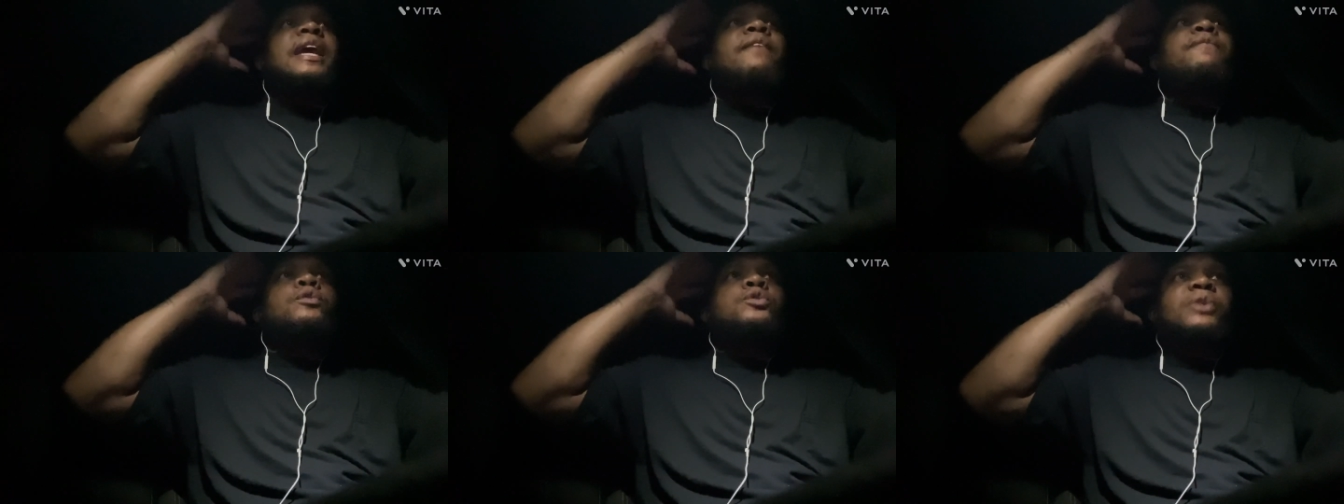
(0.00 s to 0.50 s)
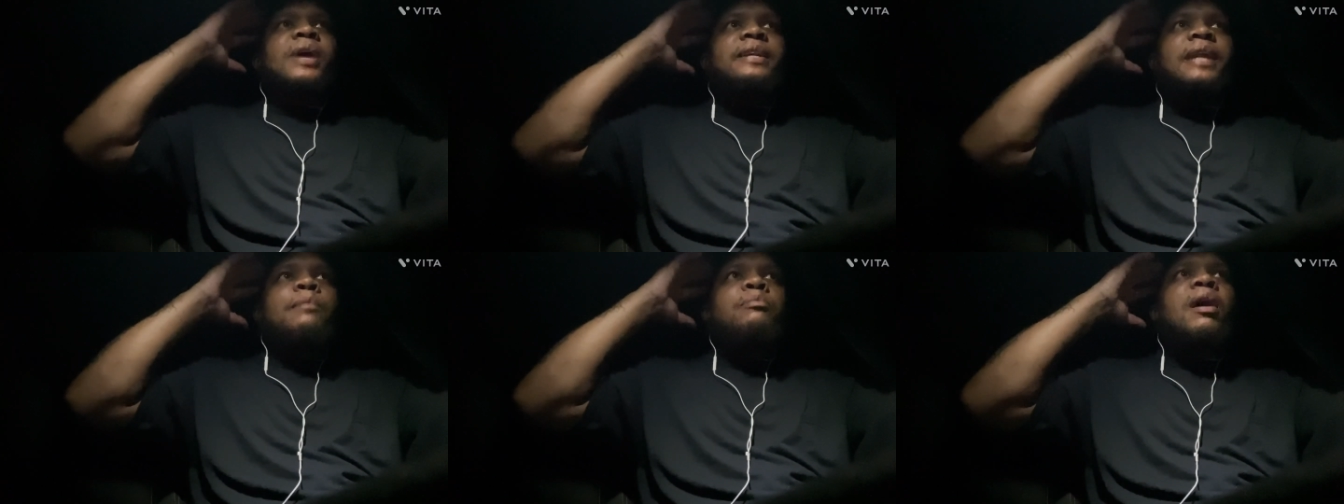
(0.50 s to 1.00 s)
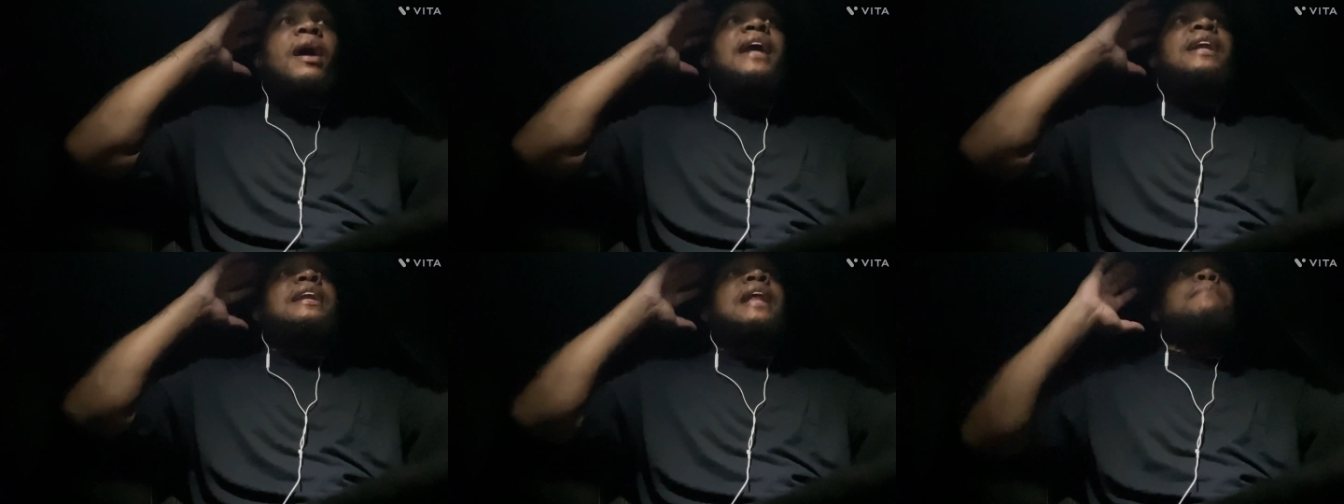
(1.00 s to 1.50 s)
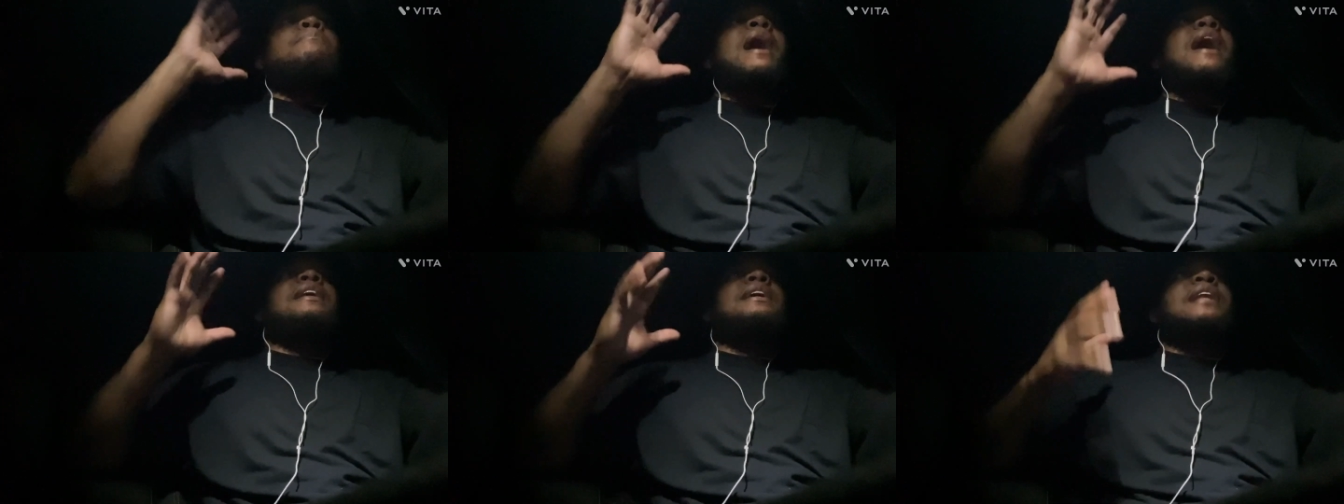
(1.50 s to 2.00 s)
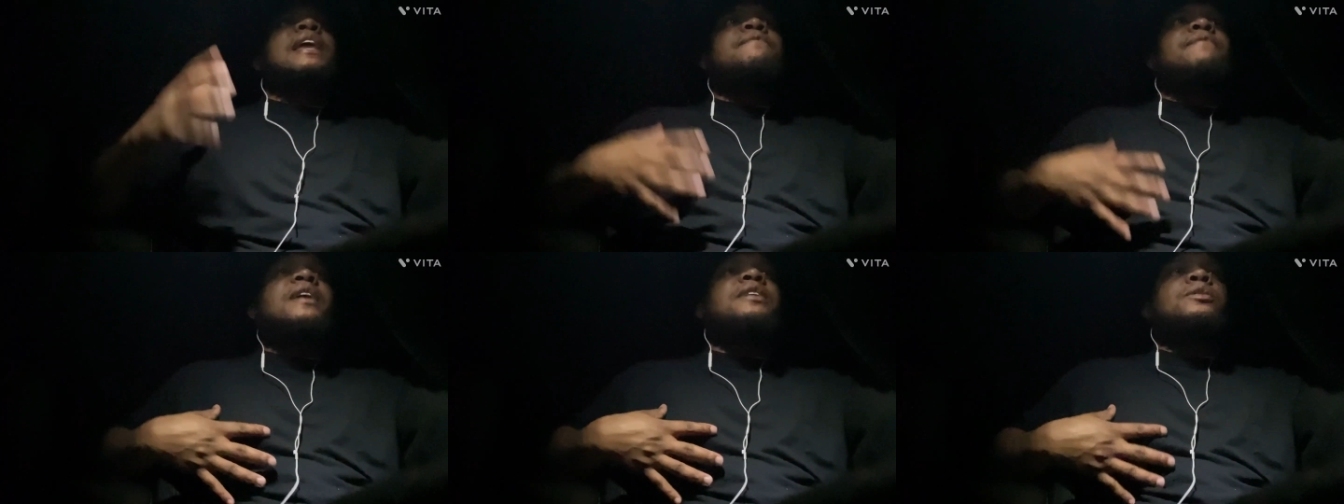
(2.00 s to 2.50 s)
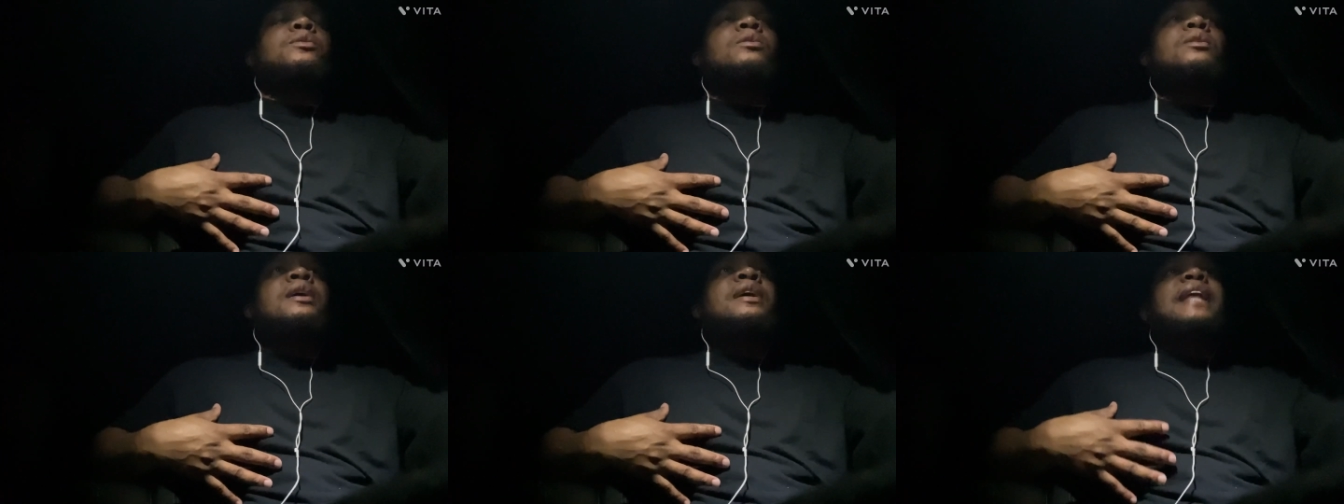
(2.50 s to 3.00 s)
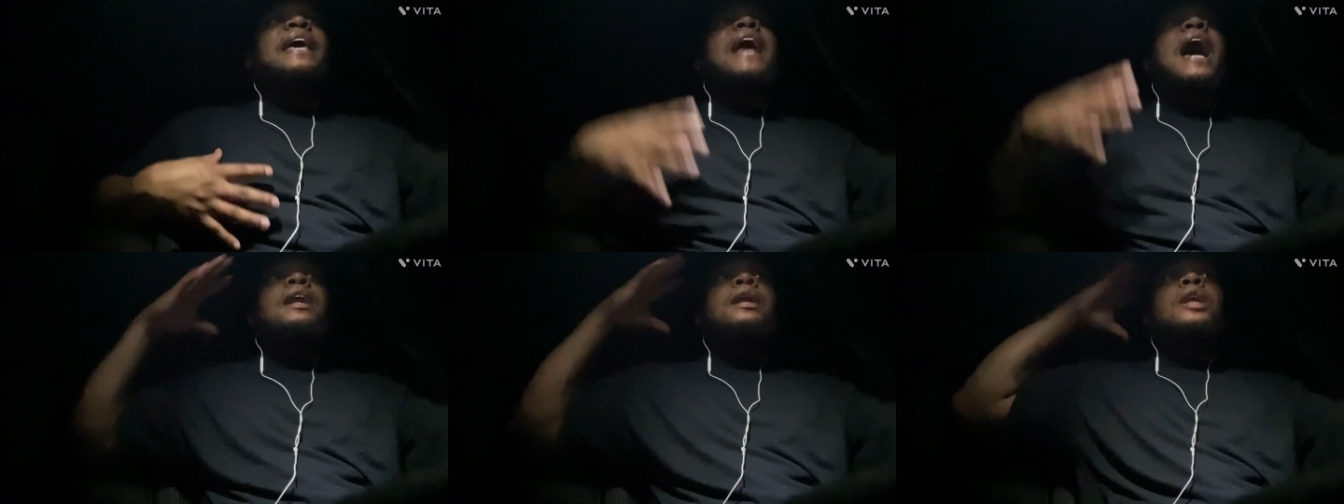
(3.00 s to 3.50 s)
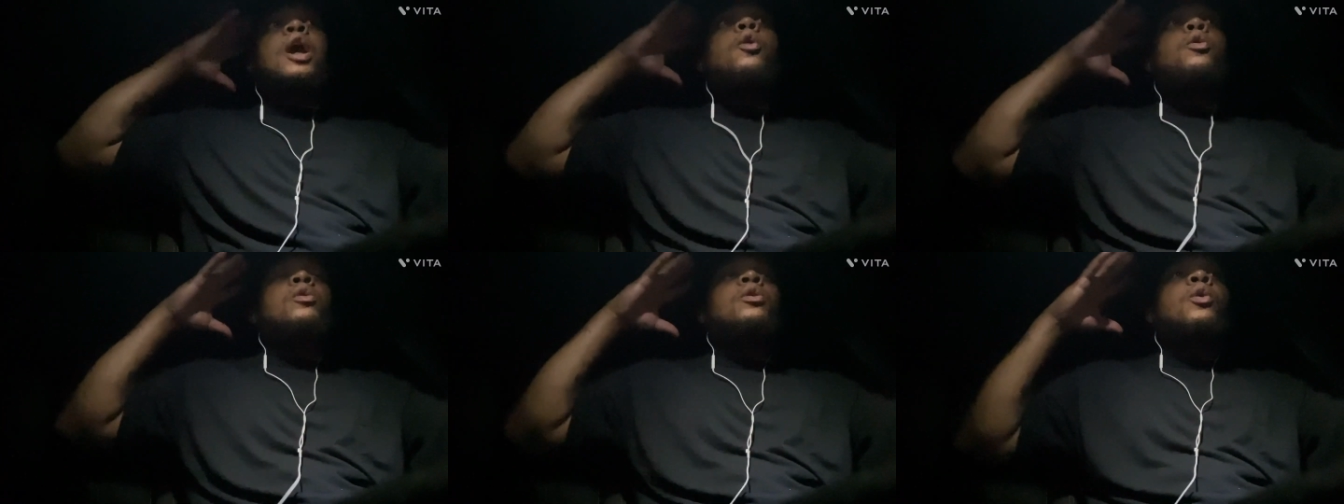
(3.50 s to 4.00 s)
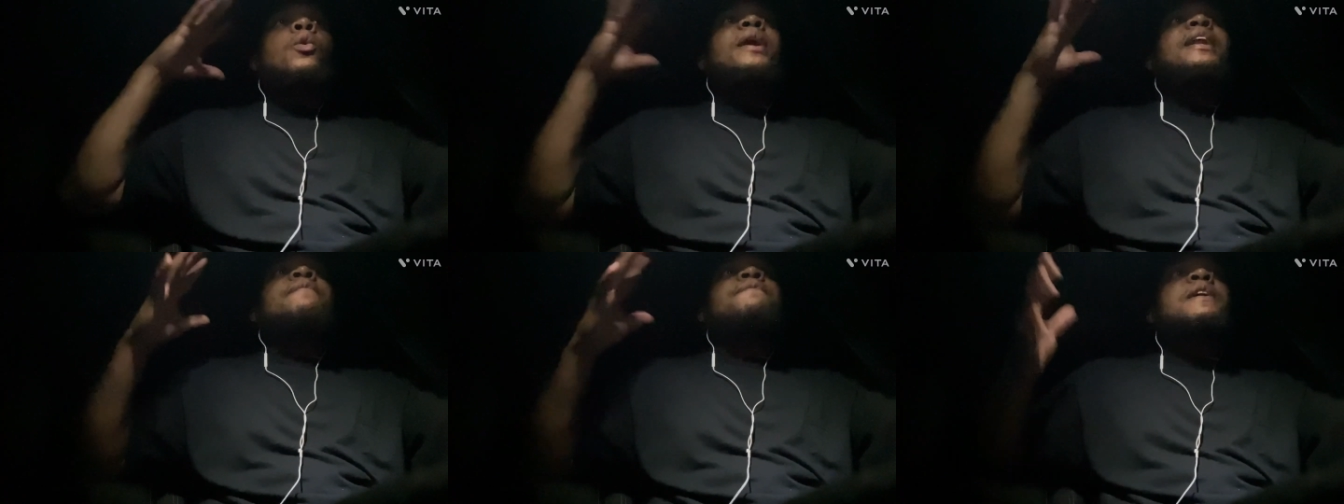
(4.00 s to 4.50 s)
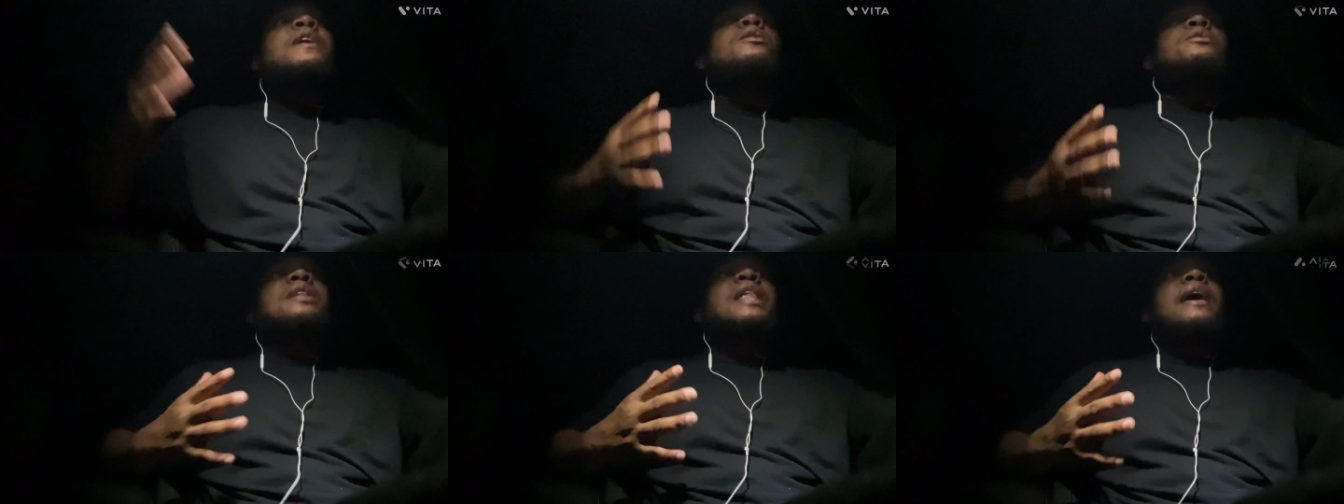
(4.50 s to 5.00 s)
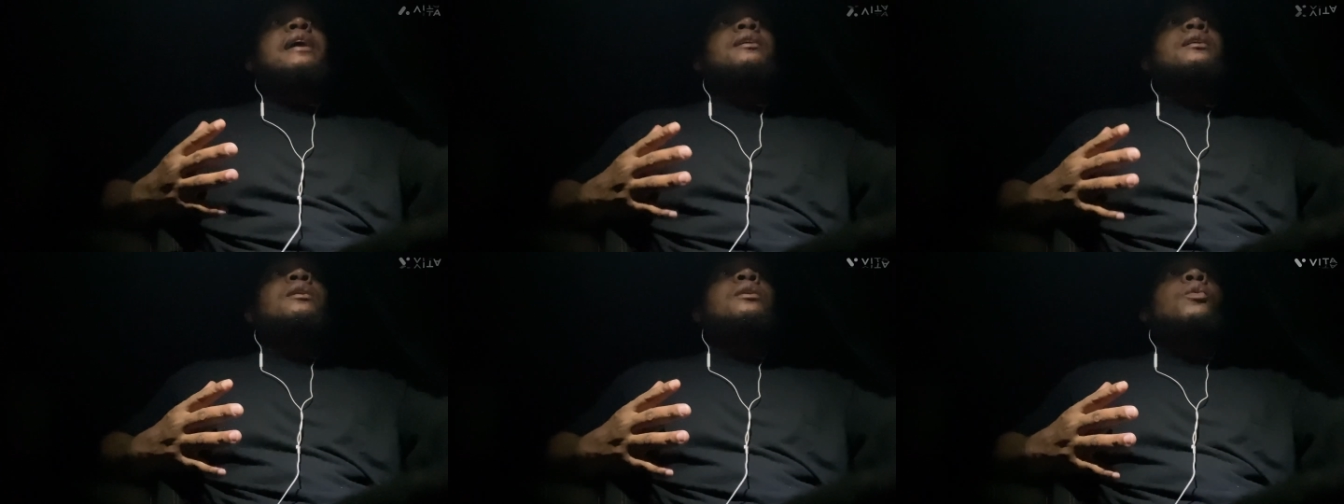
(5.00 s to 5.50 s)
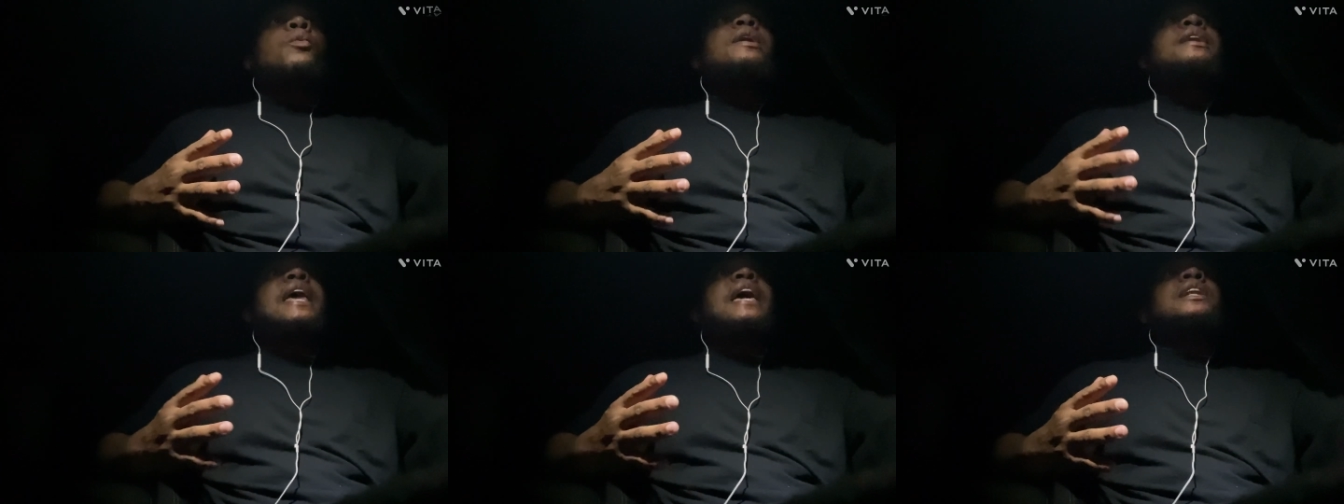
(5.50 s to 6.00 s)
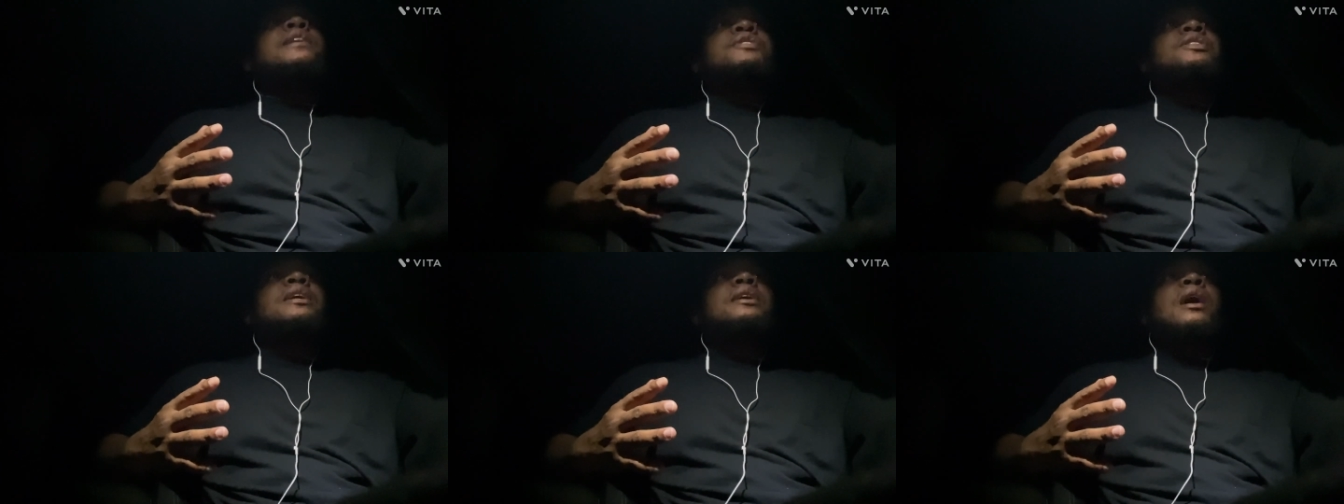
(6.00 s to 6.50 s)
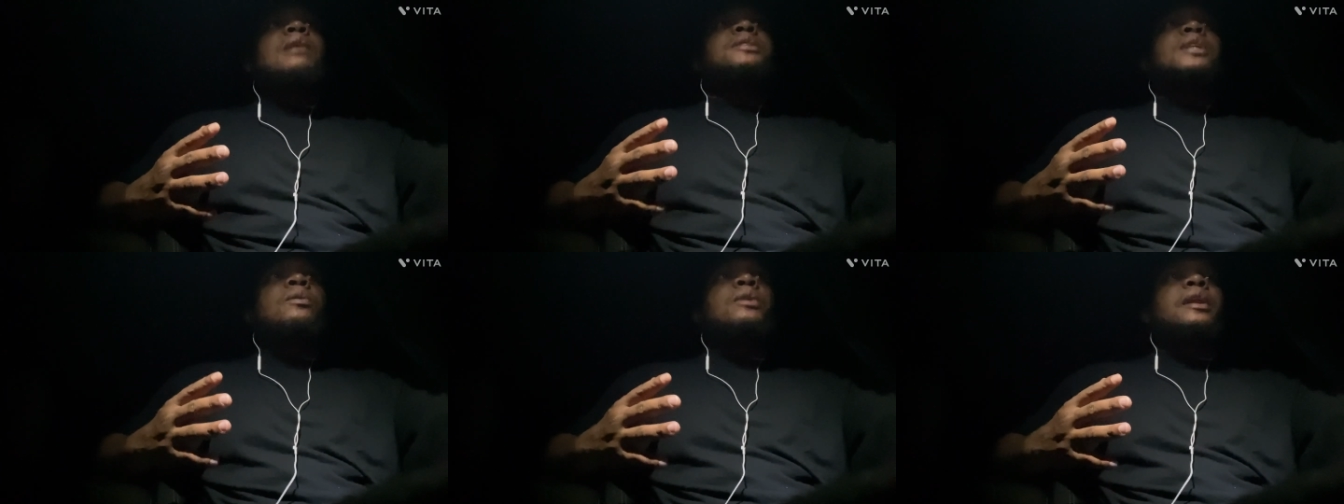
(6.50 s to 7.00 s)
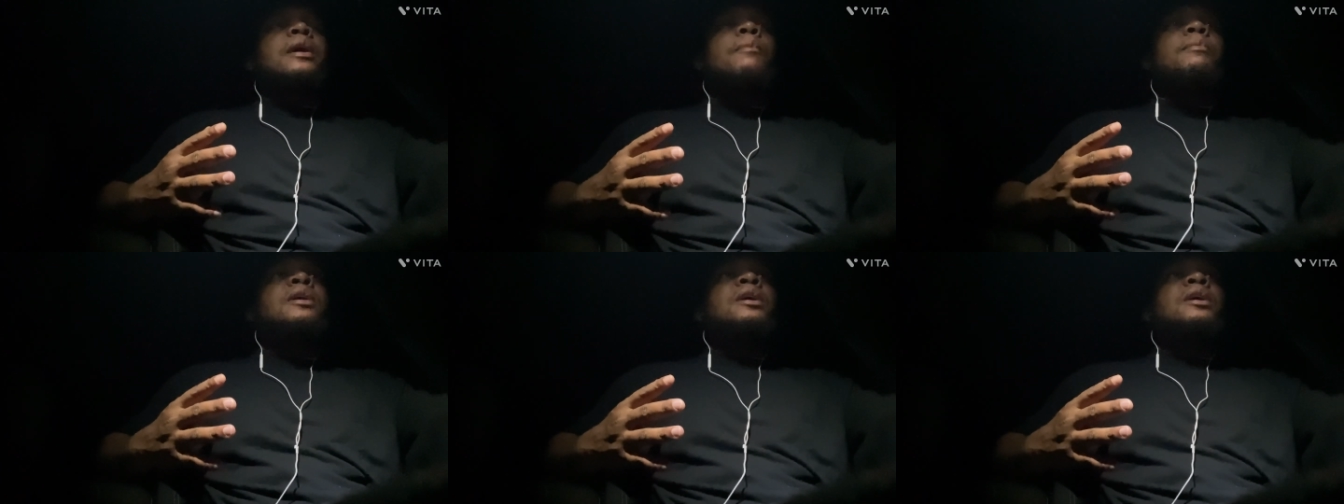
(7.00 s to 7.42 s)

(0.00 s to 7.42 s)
infiltrate their brain and their body and their vessel. They gotta know what it feels like when negative shit comes onto them.